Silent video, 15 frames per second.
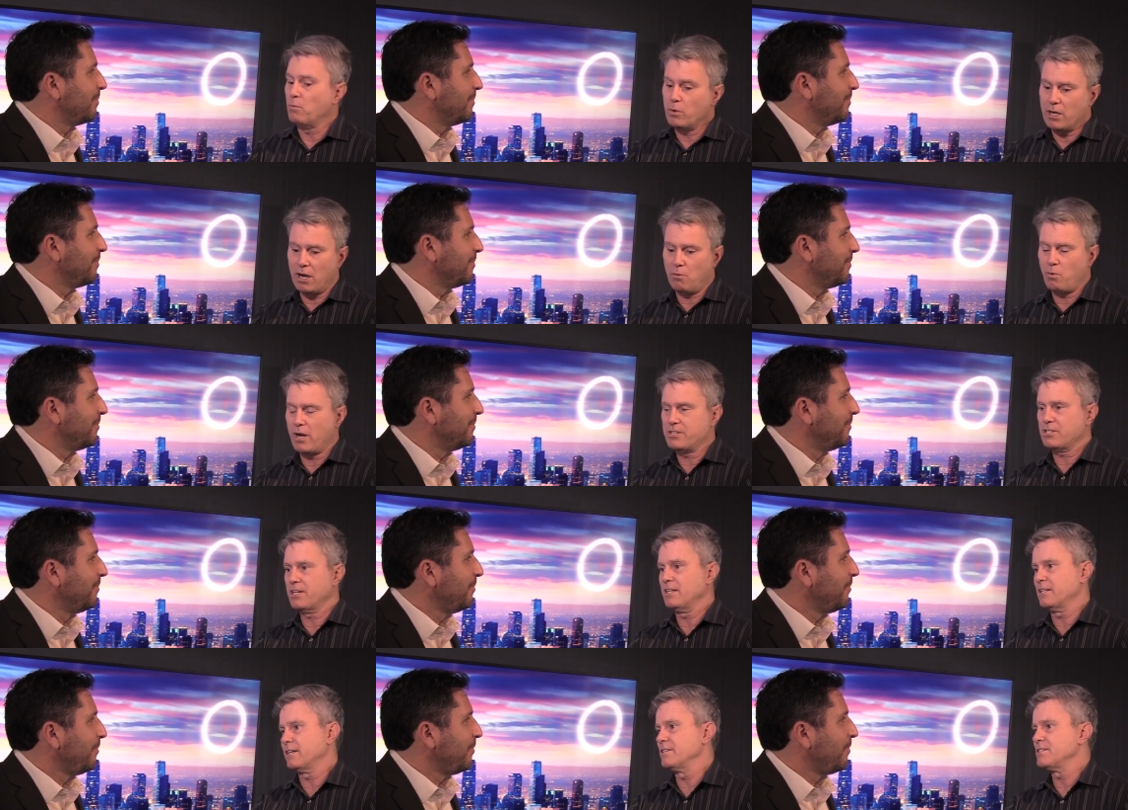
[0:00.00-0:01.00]
Speaker 1: but we all watched
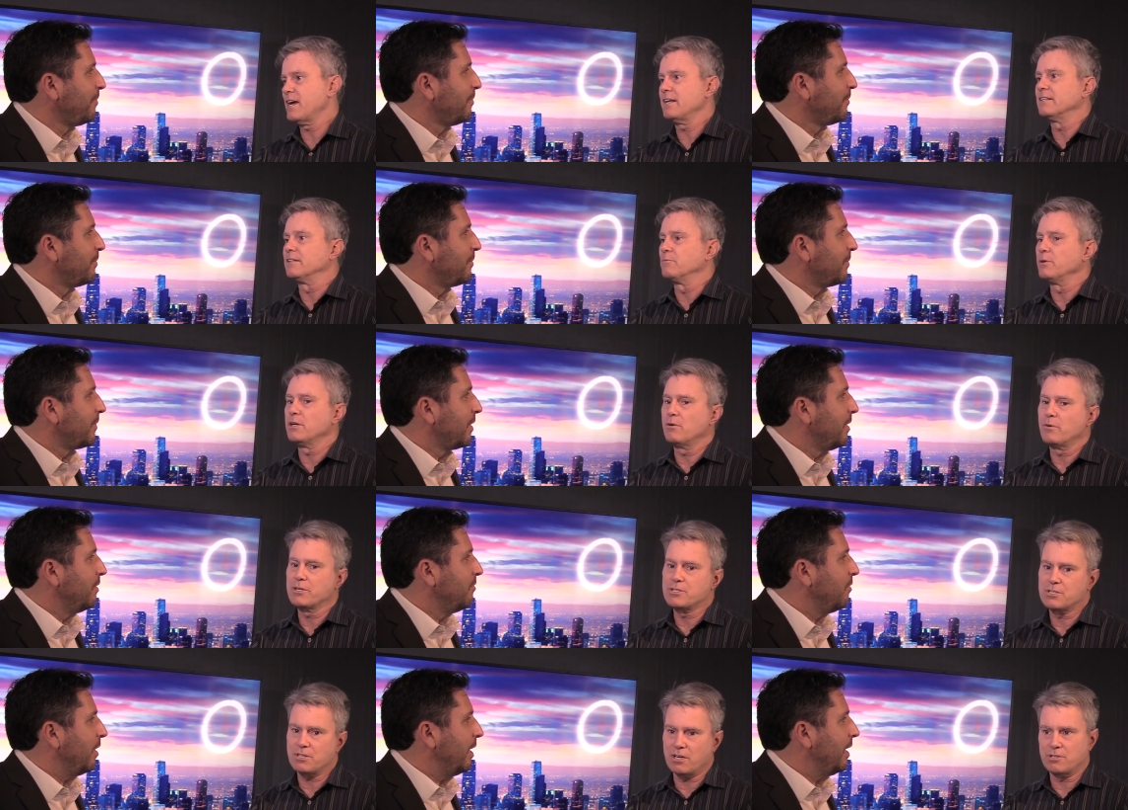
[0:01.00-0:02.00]
Gilligan's Island, and we all
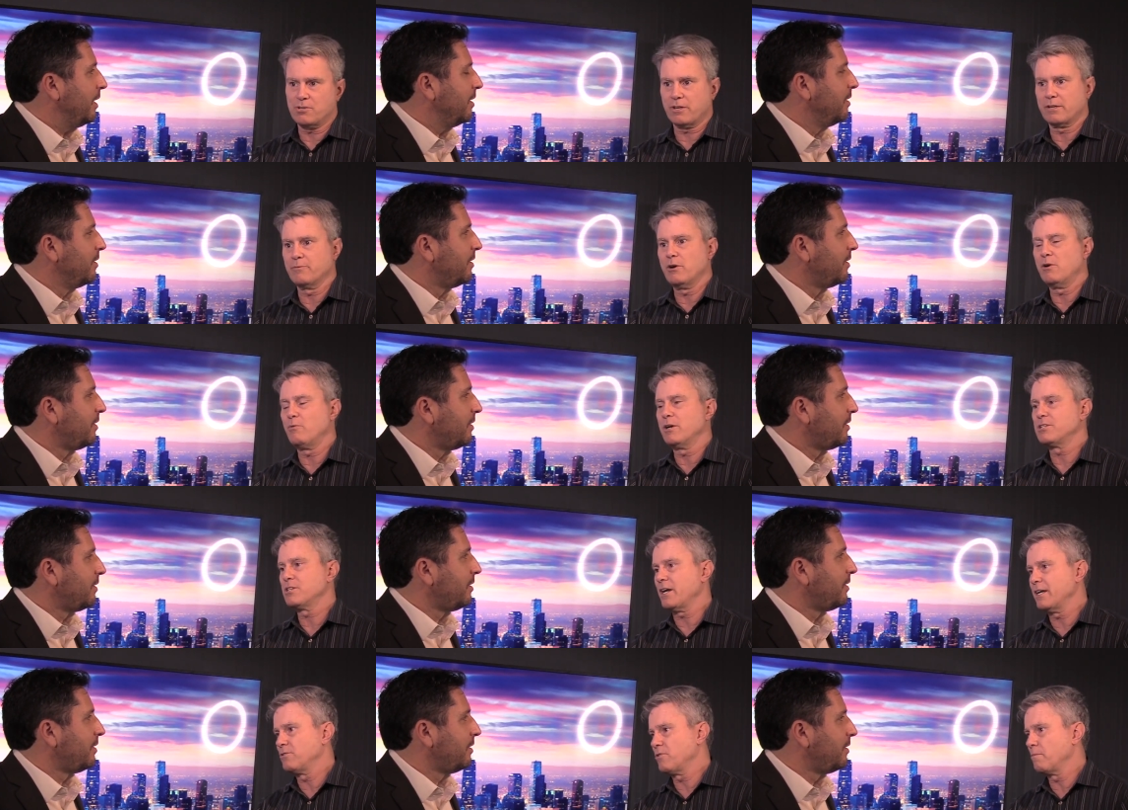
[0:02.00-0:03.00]
watched Star right. Trek, and we all watched
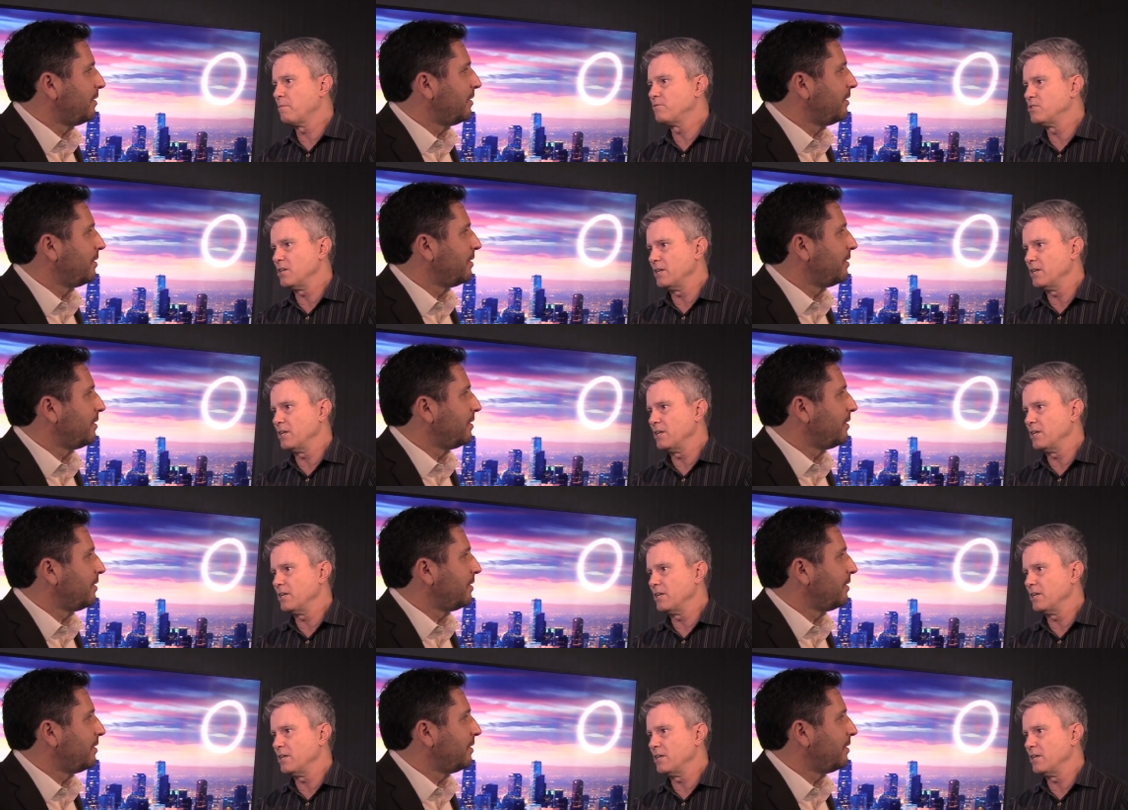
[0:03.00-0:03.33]
I Dream of